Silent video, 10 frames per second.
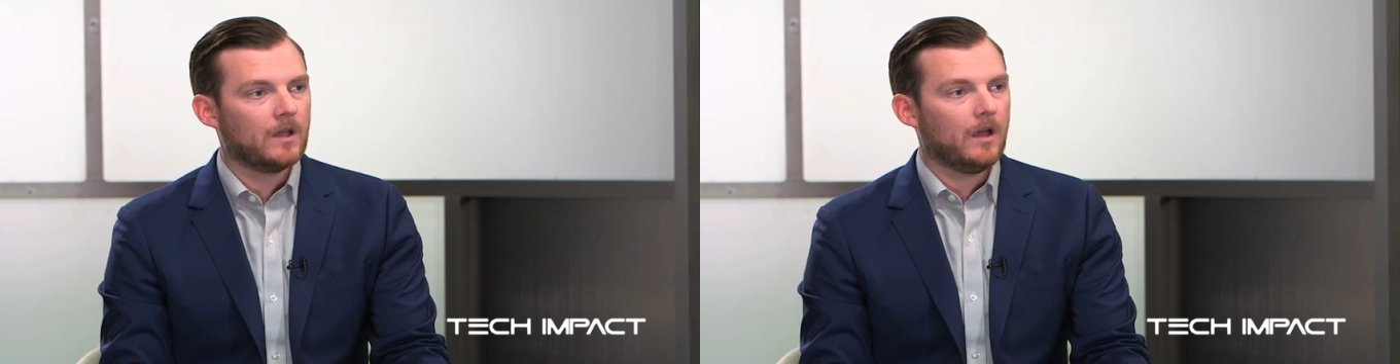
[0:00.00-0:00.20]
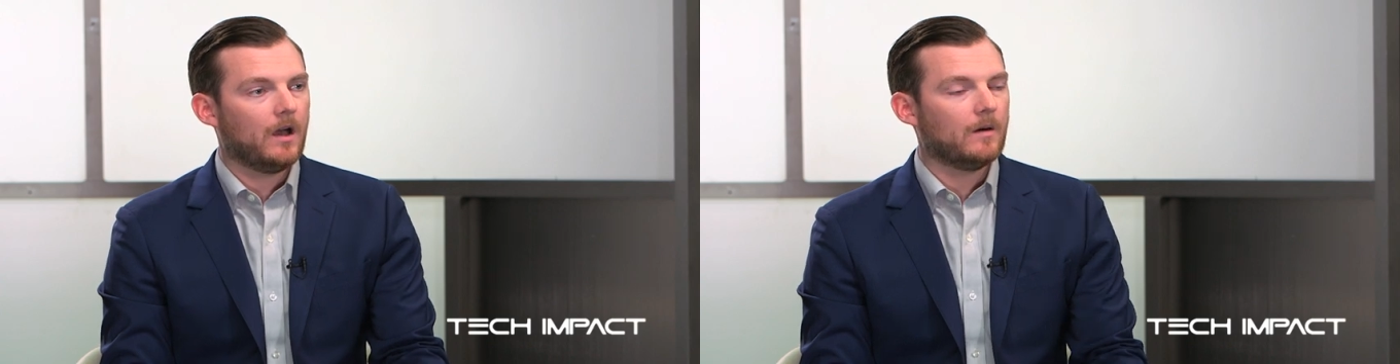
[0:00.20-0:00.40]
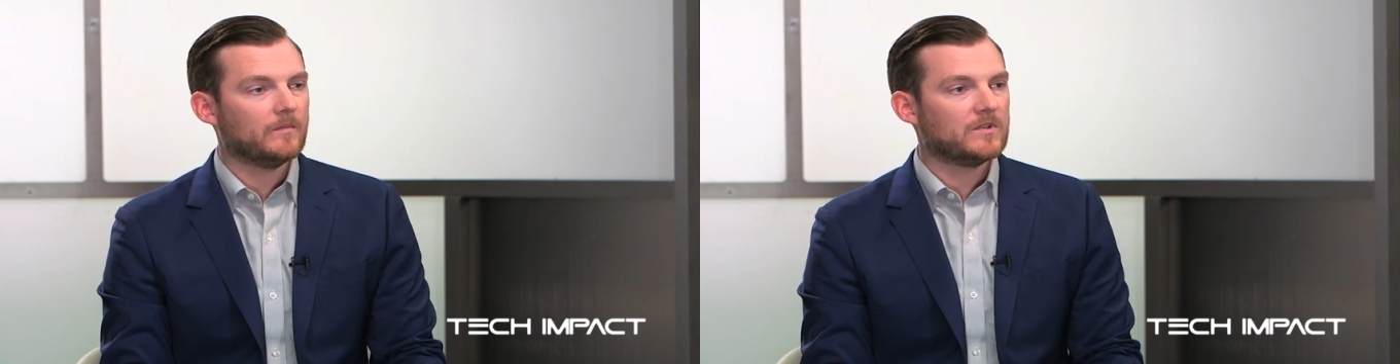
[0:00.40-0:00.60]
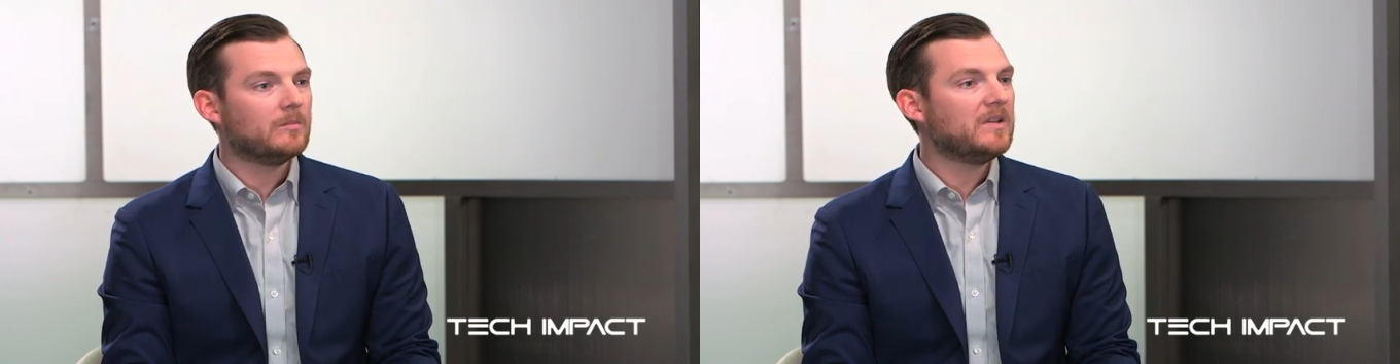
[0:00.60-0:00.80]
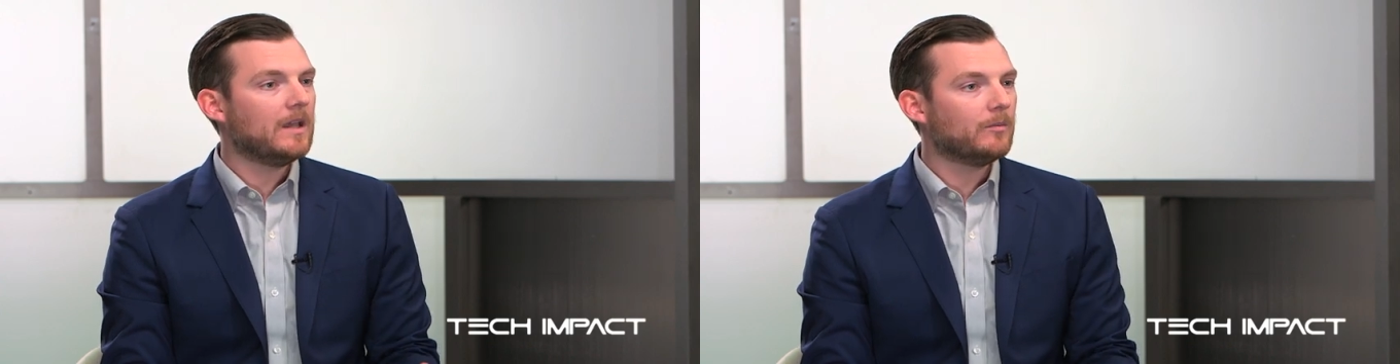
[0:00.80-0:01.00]
um, to
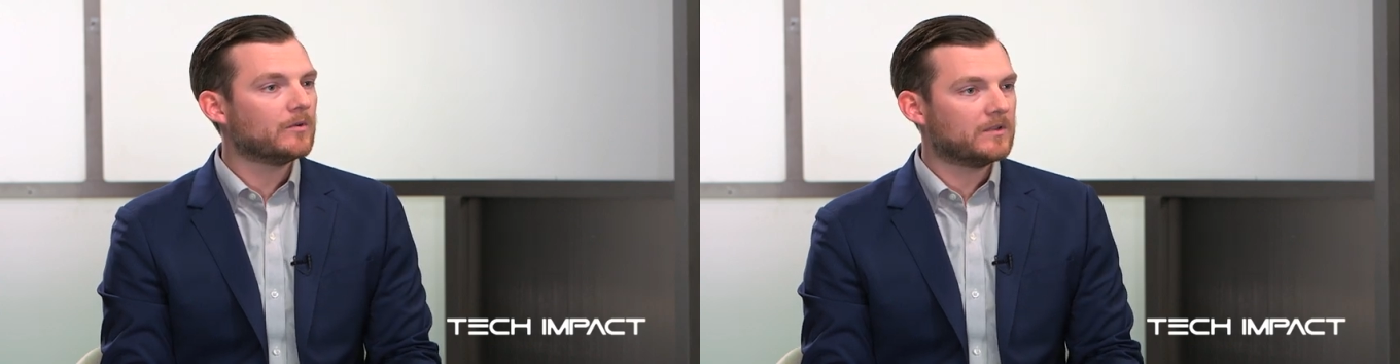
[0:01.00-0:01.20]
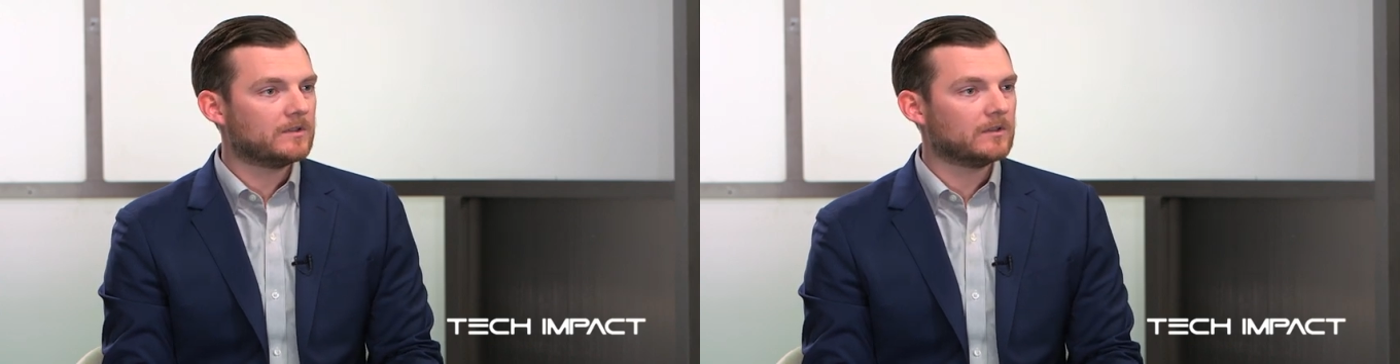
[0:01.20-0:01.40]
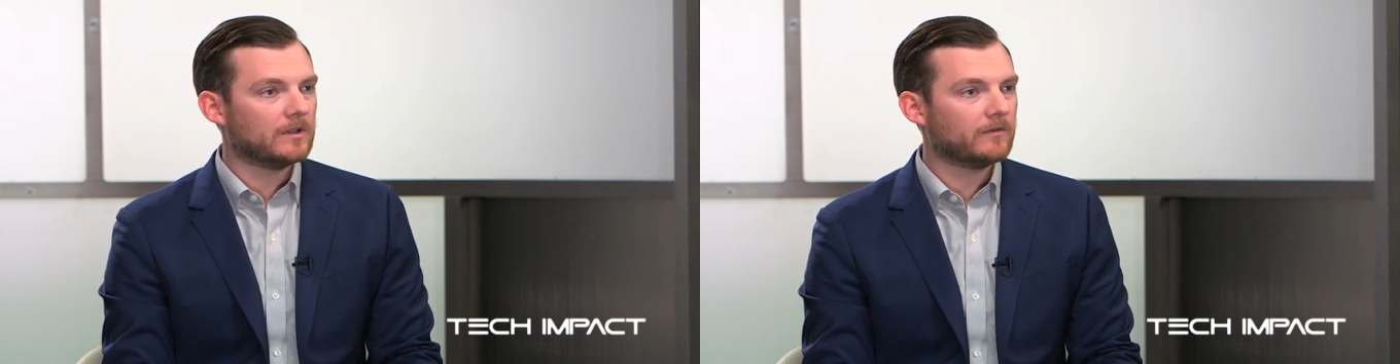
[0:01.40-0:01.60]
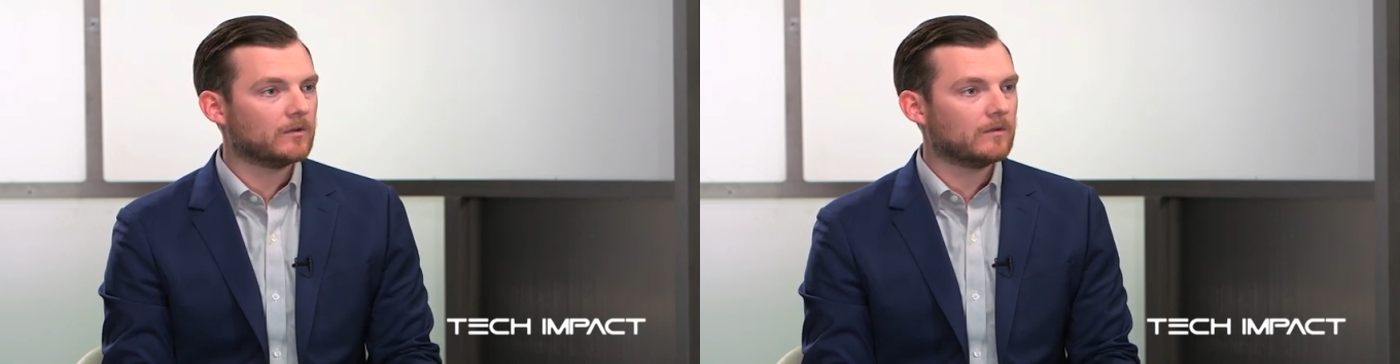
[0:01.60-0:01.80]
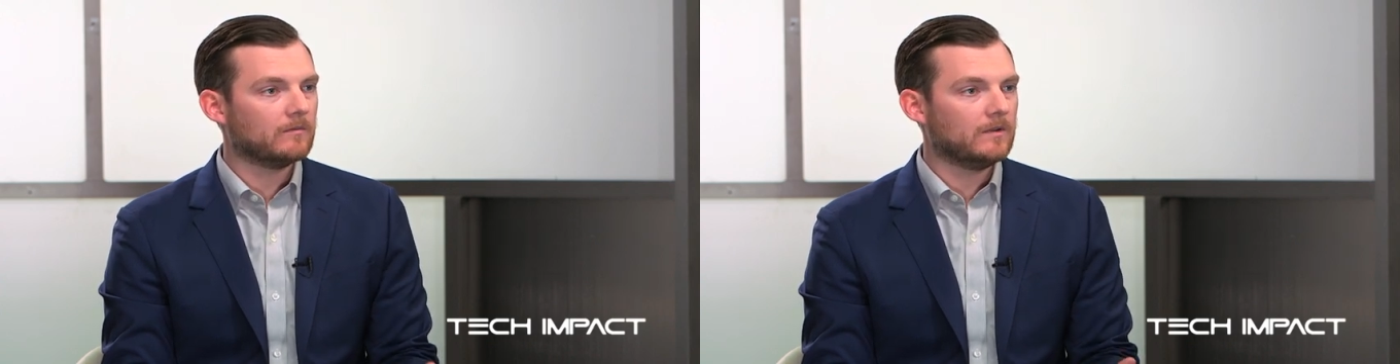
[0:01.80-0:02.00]
be able to
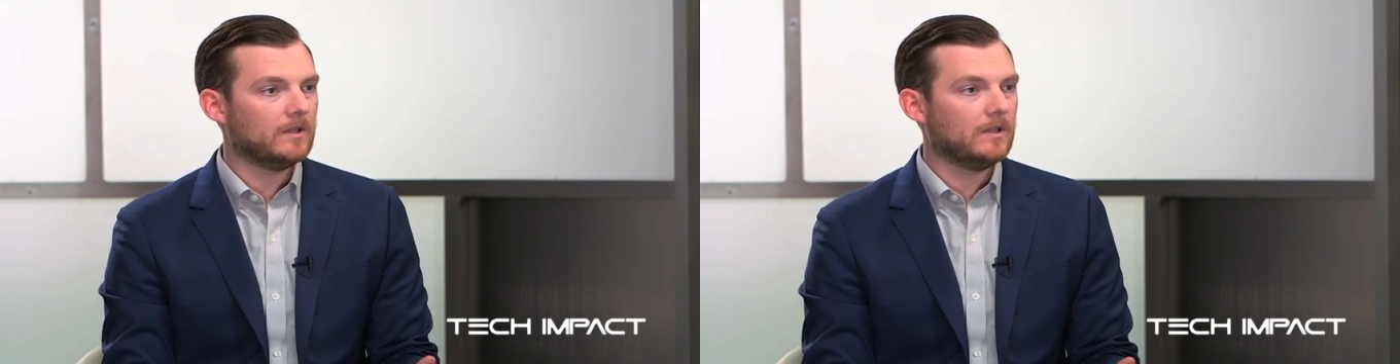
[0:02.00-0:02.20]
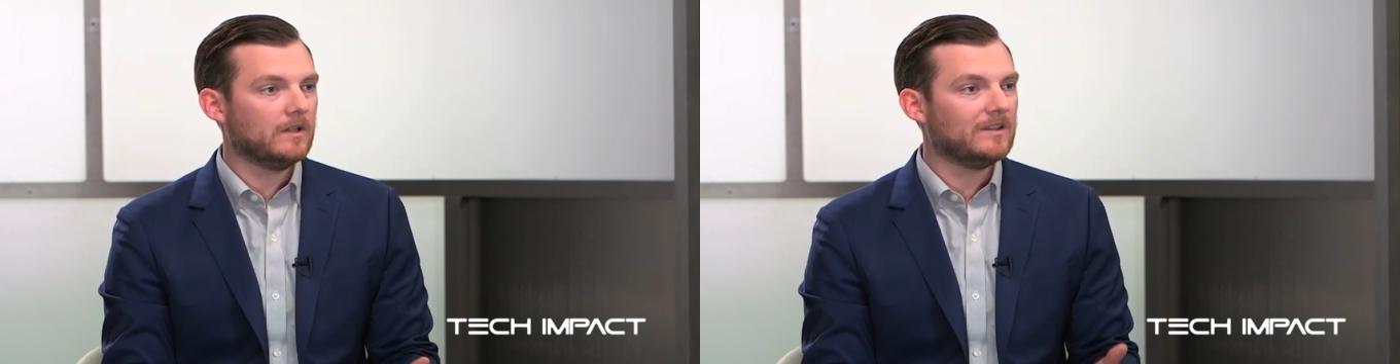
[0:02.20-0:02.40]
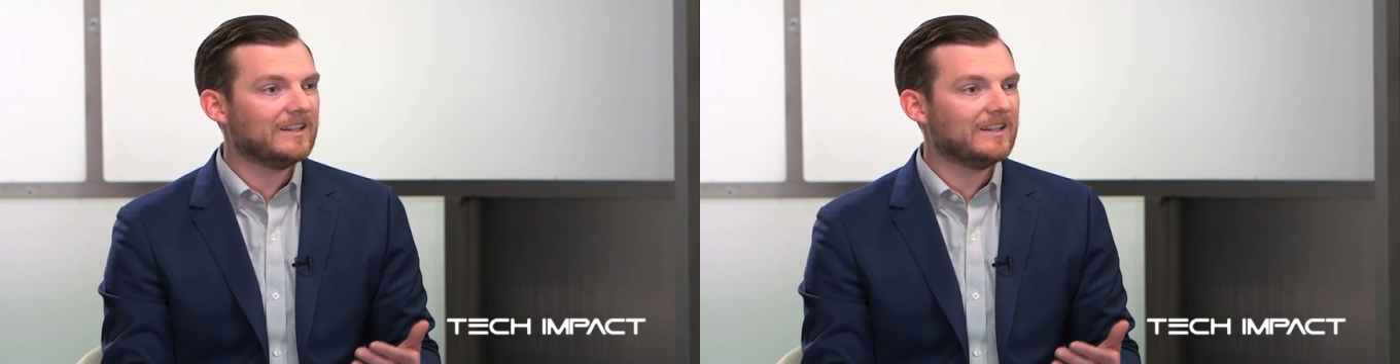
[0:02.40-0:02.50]
deliver the,